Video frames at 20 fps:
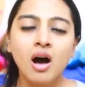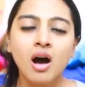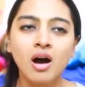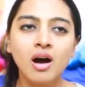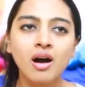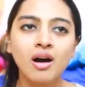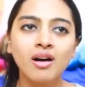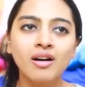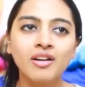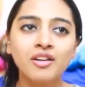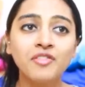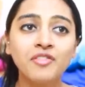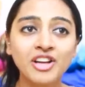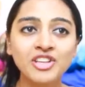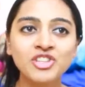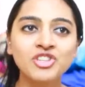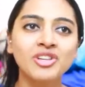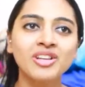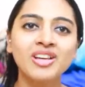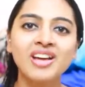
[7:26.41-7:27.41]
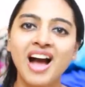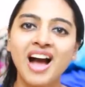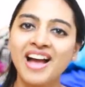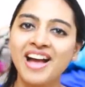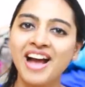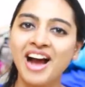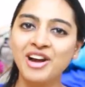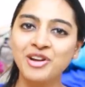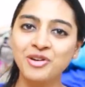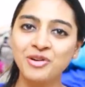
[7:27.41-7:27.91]
Uh, eventually I
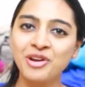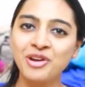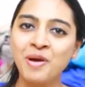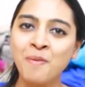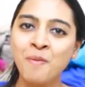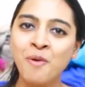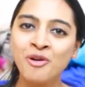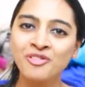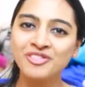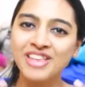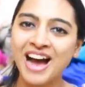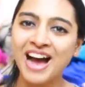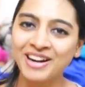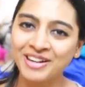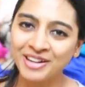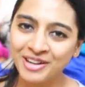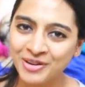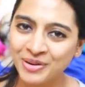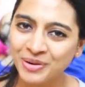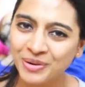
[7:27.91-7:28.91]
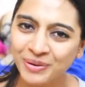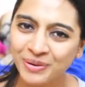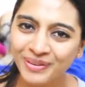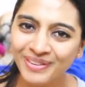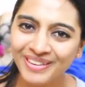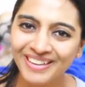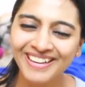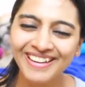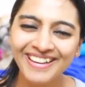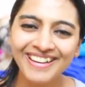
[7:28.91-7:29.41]
had to remove that
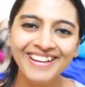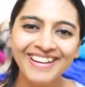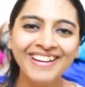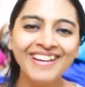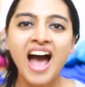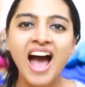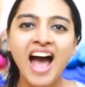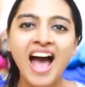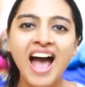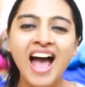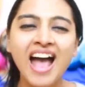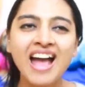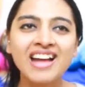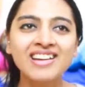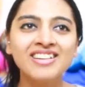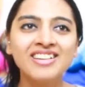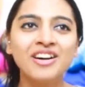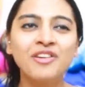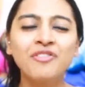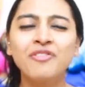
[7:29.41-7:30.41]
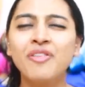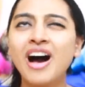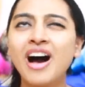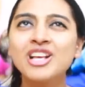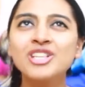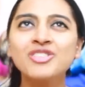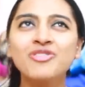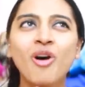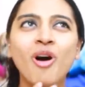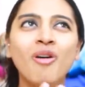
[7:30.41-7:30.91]
too. And uh,
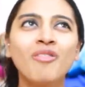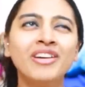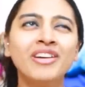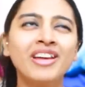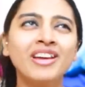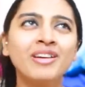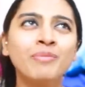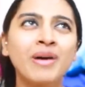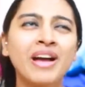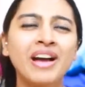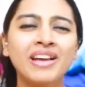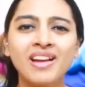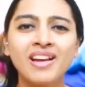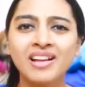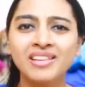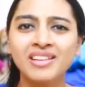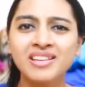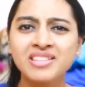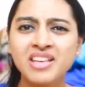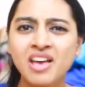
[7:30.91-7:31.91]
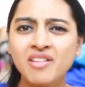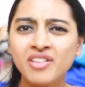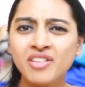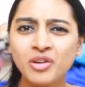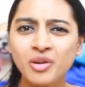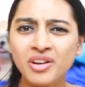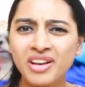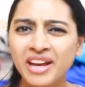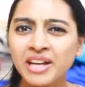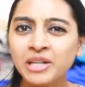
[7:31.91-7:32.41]
fast forwarding by another
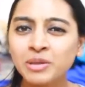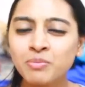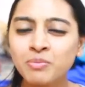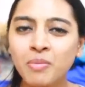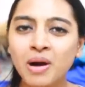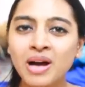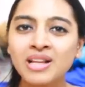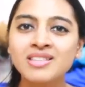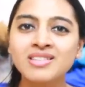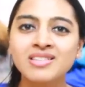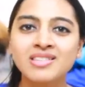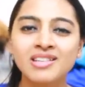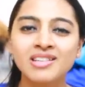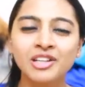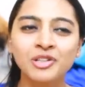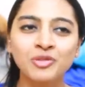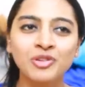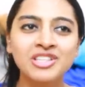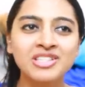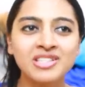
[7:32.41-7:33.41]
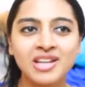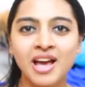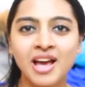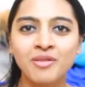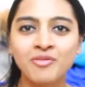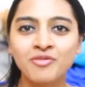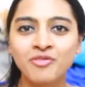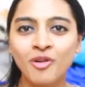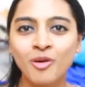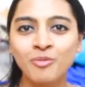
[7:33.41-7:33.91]
seven or eight months, it was
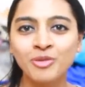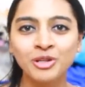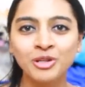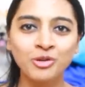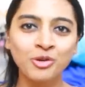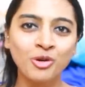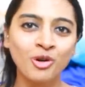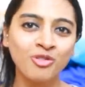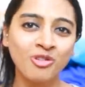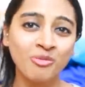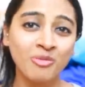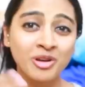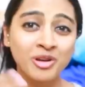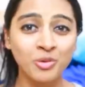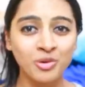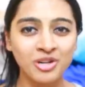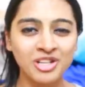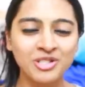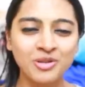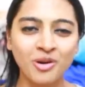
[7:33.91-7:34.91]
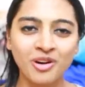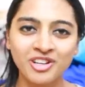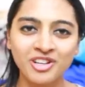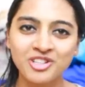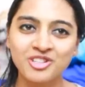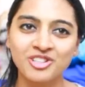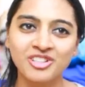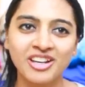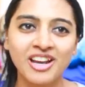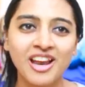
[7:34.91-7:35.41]
time for me to go for Melody's
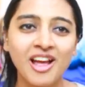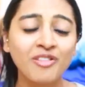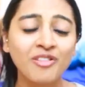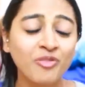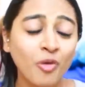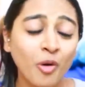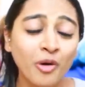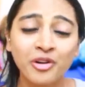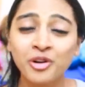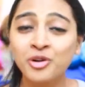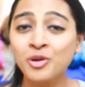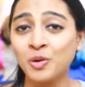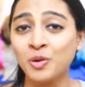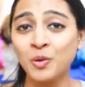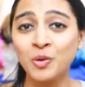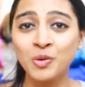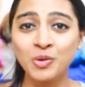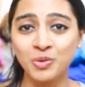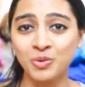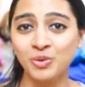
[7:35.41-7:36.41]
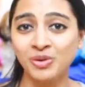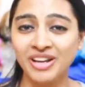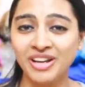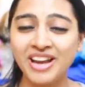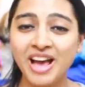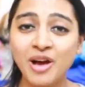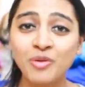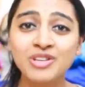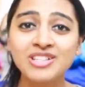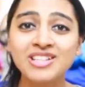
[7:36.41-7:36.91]
audition, and I wanted to look cool,
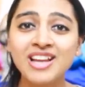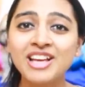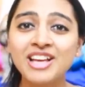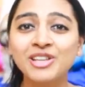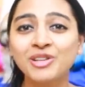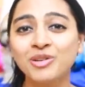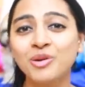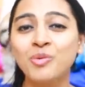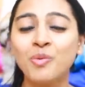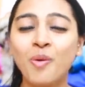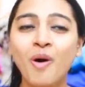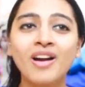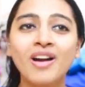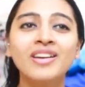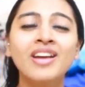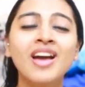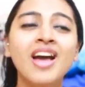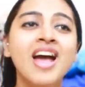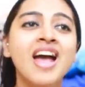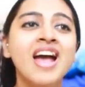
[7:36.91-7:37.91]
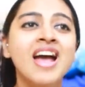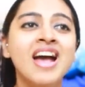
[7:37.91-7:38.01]
and I was like, you know what,